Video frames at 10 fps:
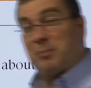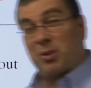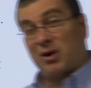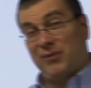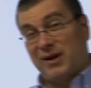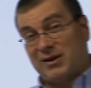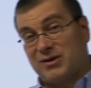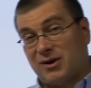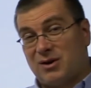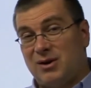A perfect
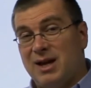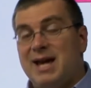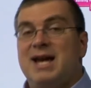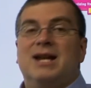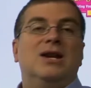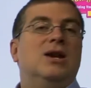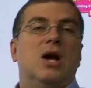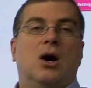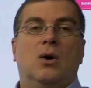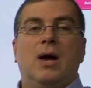circle?
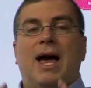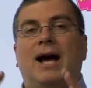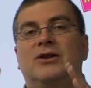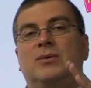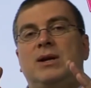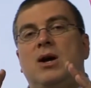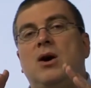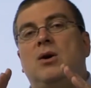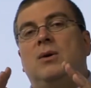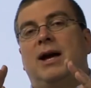No. As we
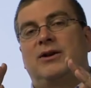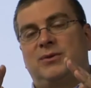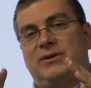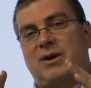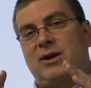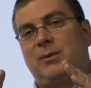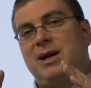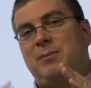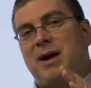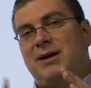know, as we saw in the
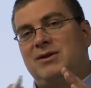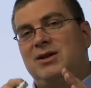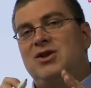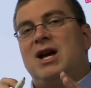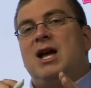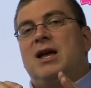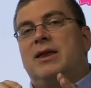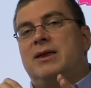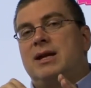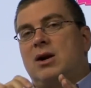reading passage,
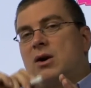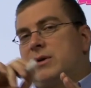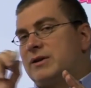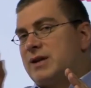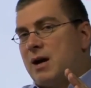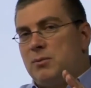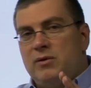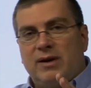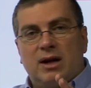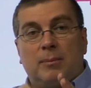the Earth is not
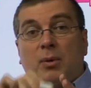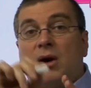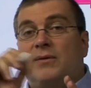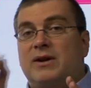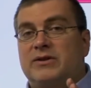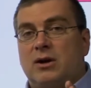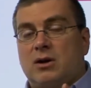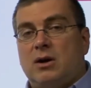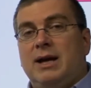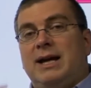moving in a perfect
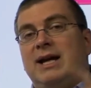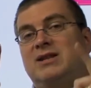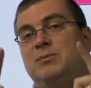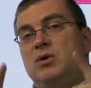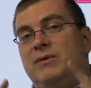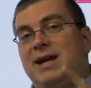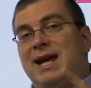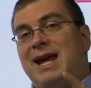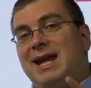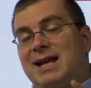circle. It's
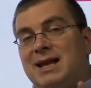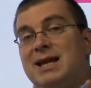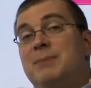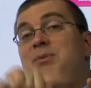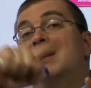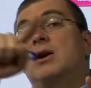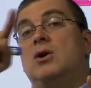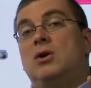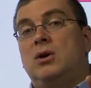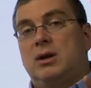moving in an
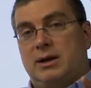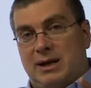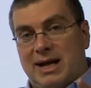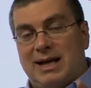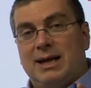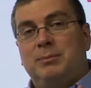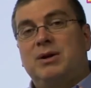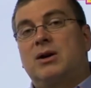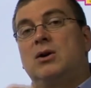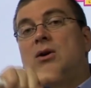elliptical
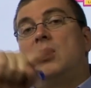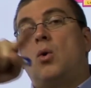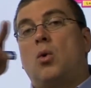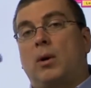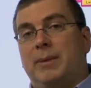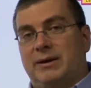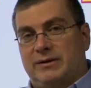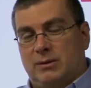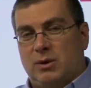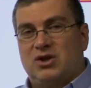
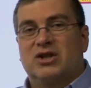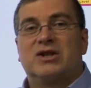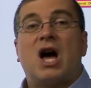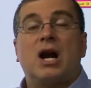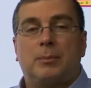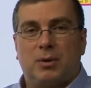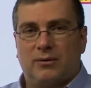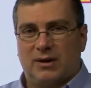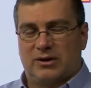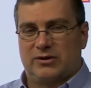orbit, which is not a
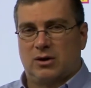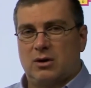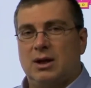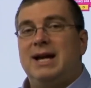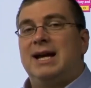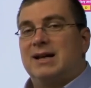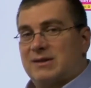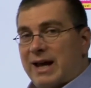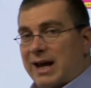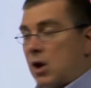perfect circle.
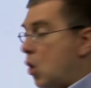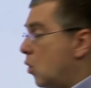It's like an